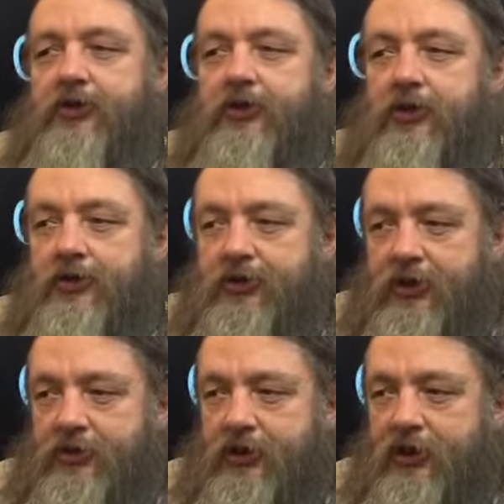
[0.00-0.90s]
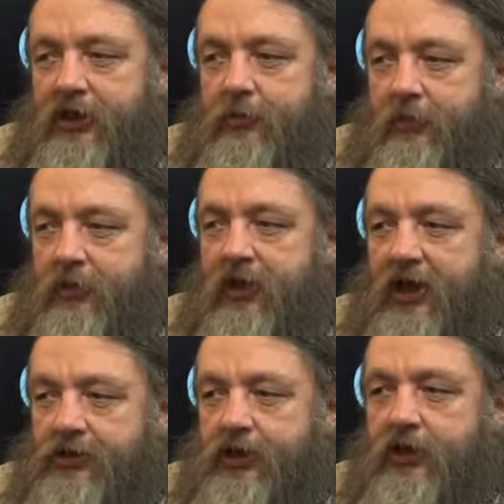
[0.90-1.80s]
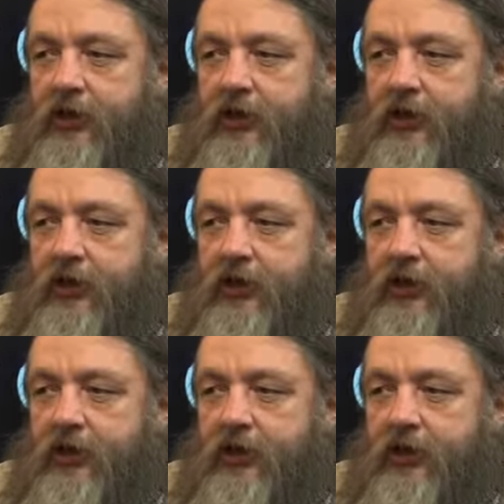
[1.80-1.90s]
that it contains a link people can actually